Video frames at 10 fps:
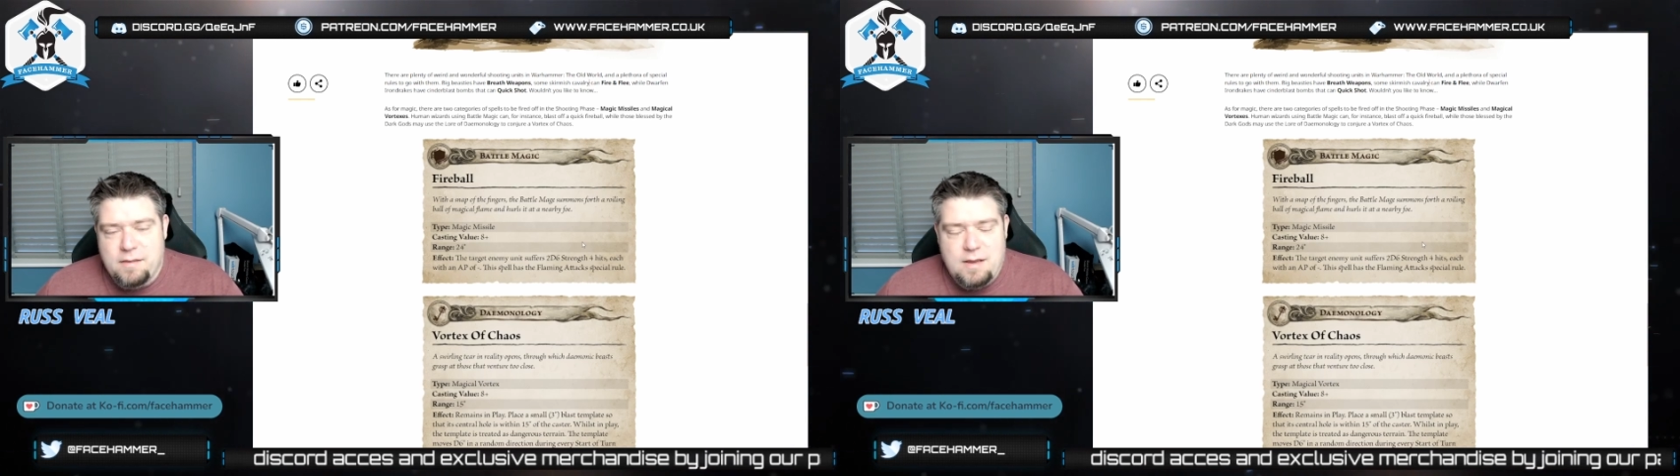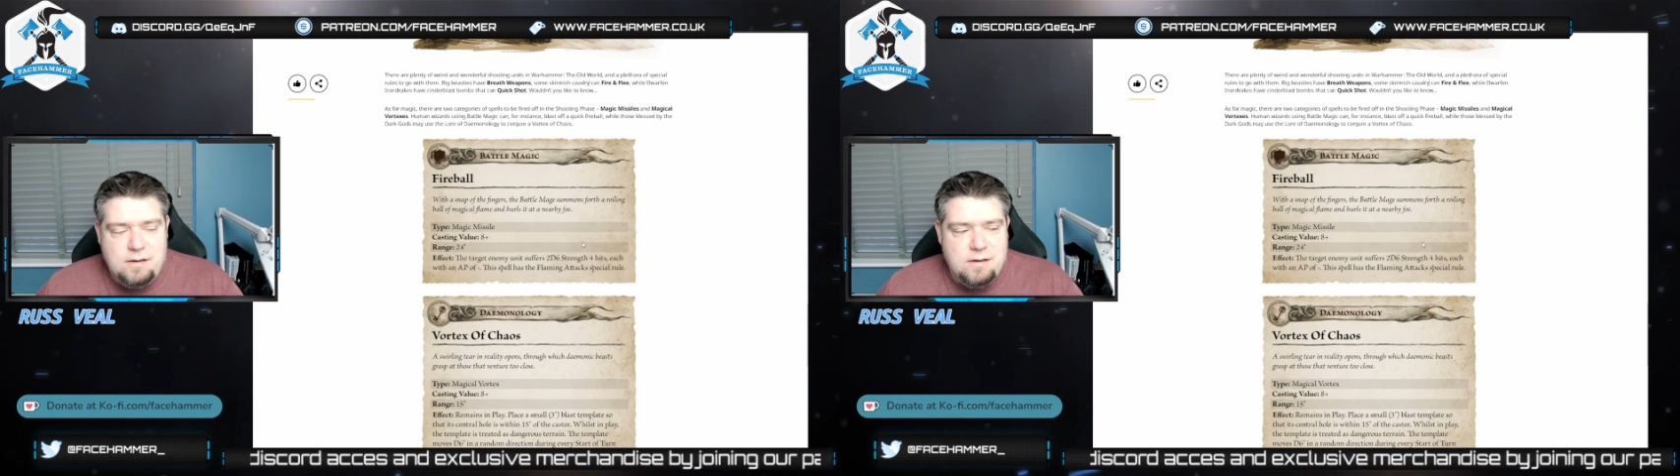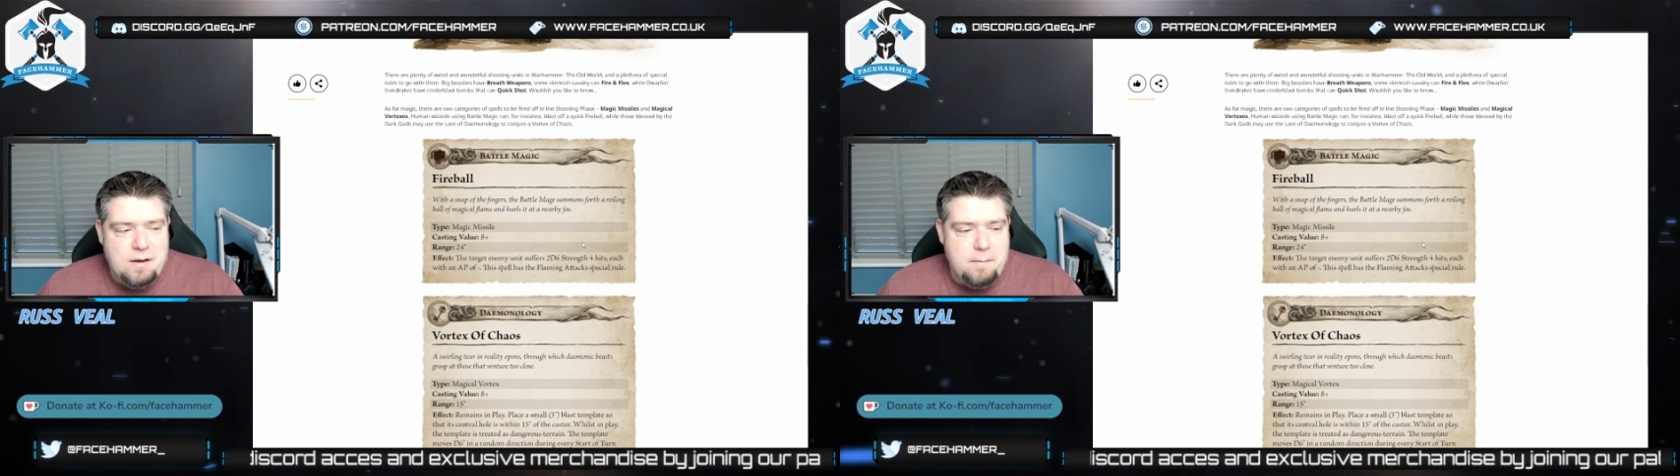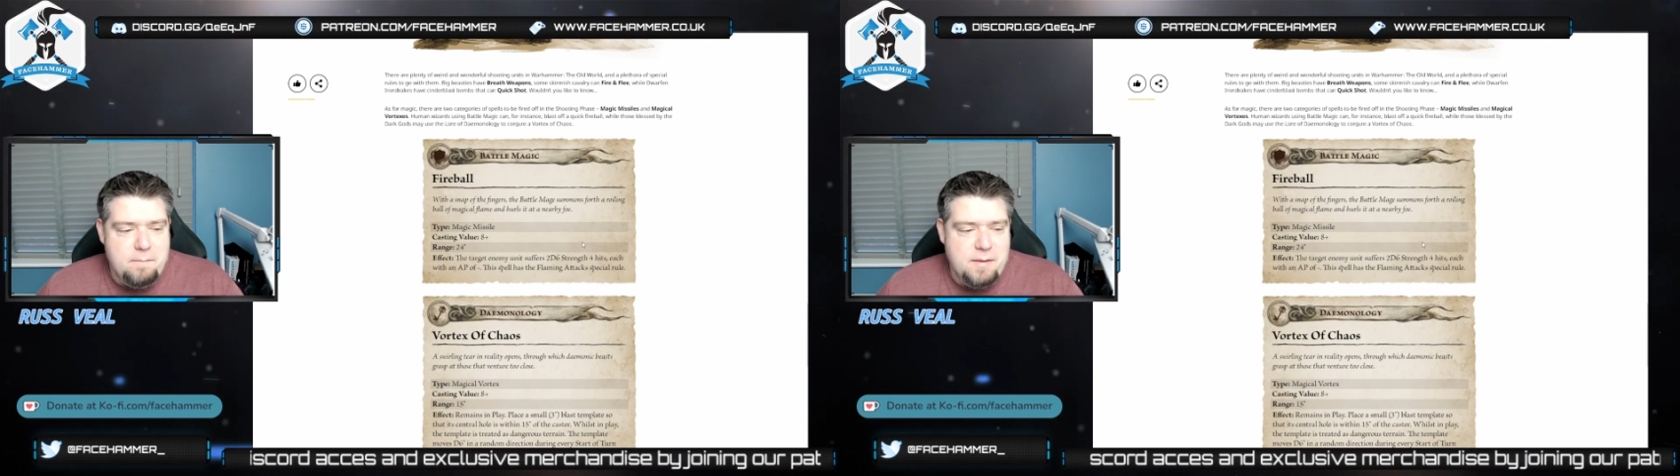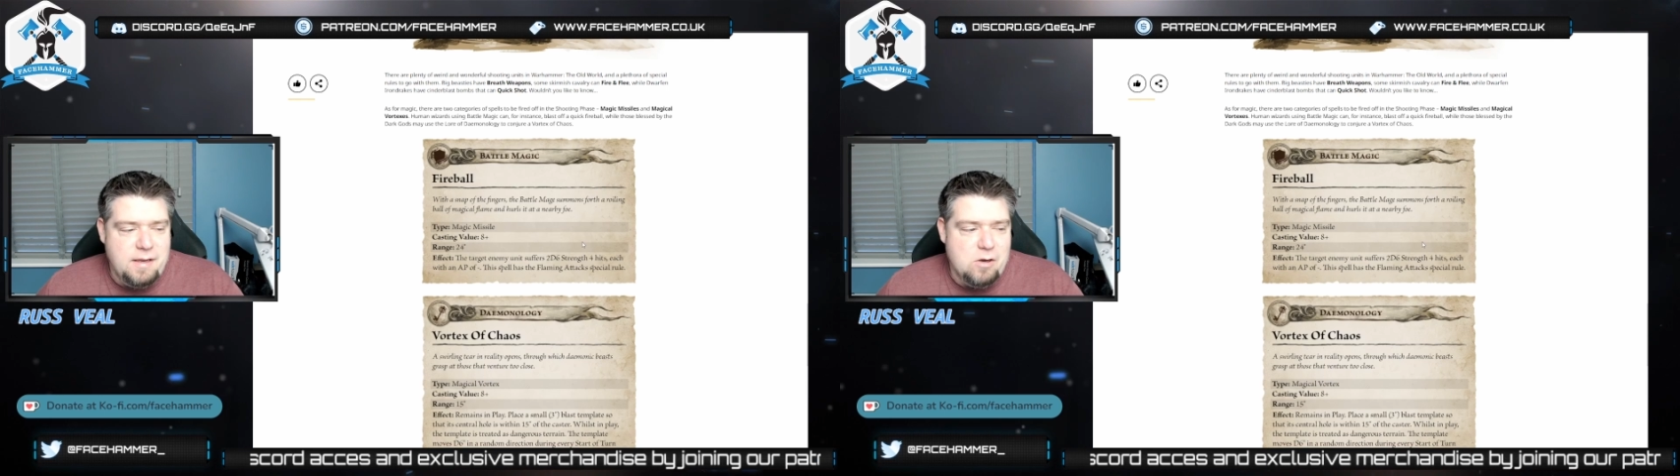and
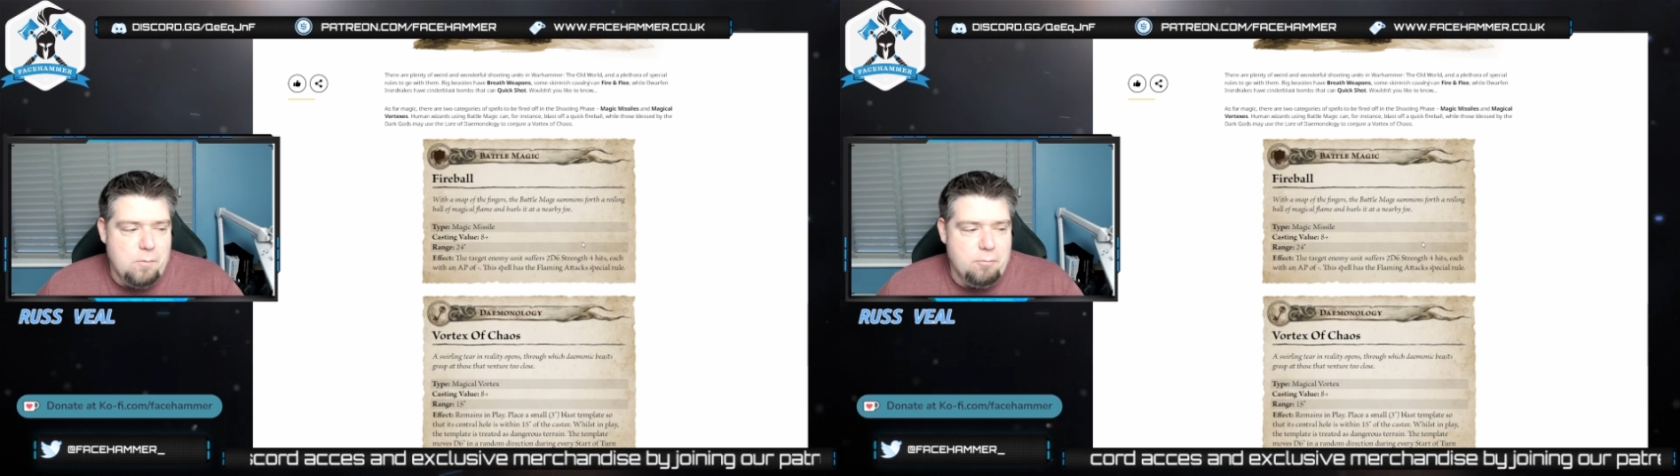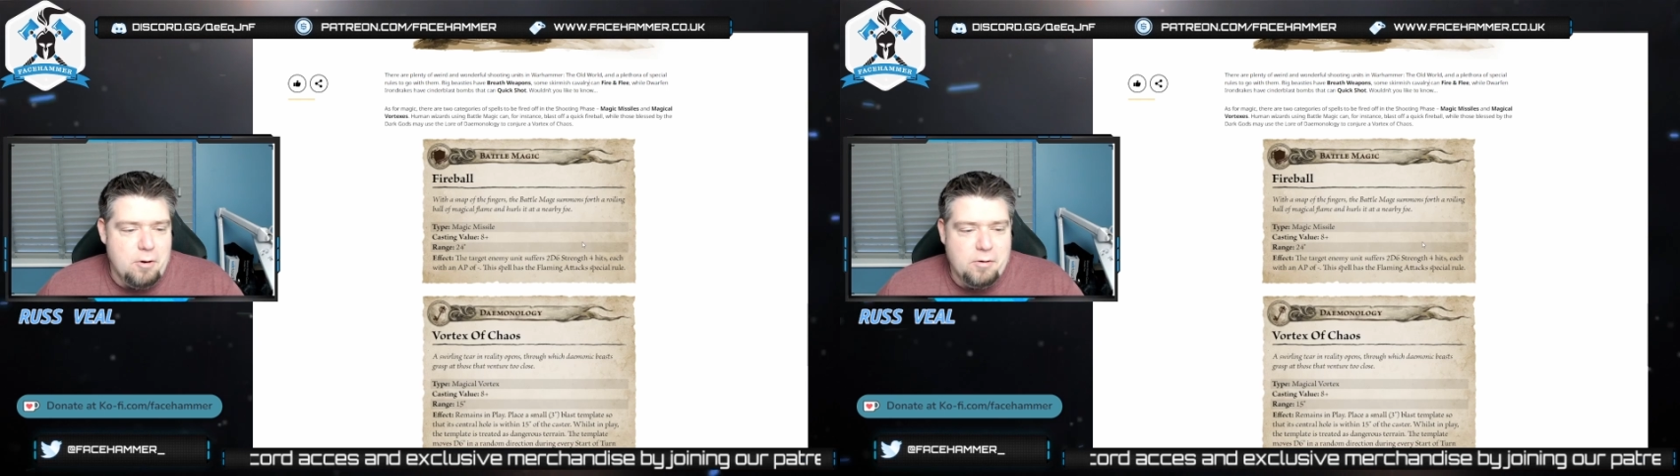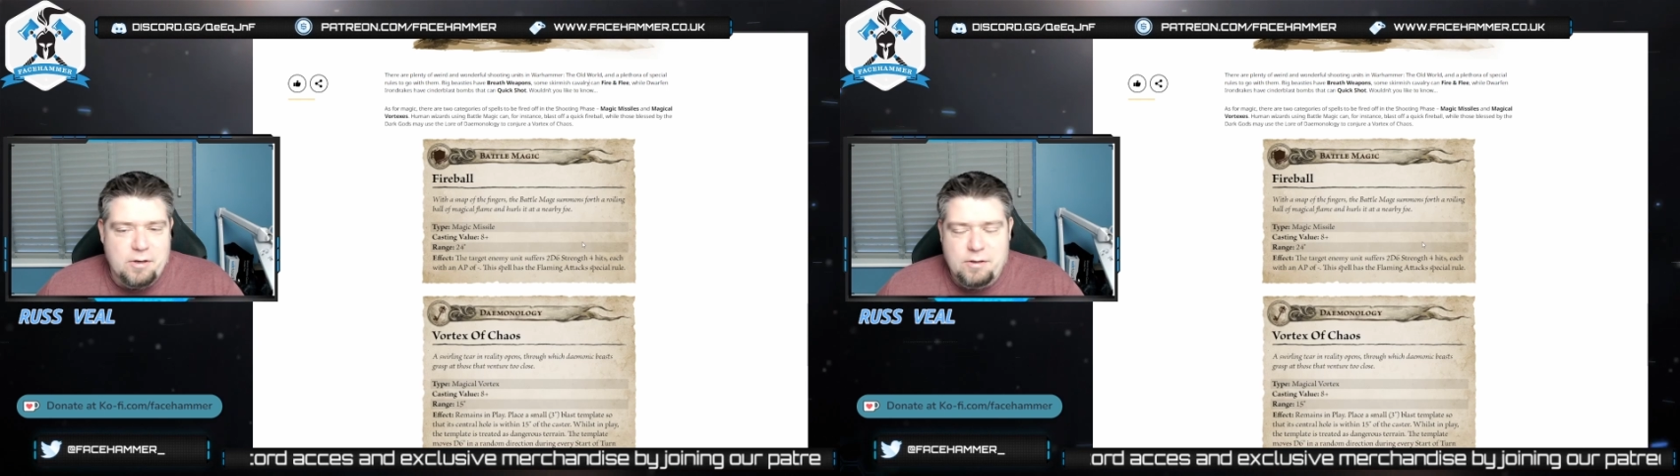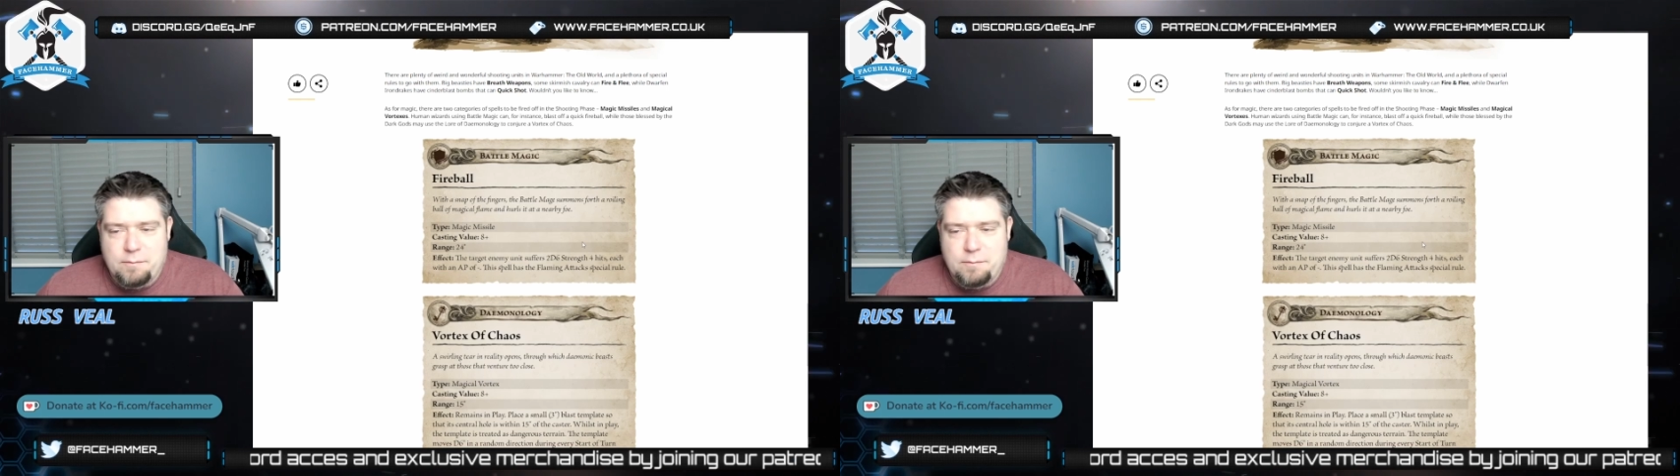then he got broken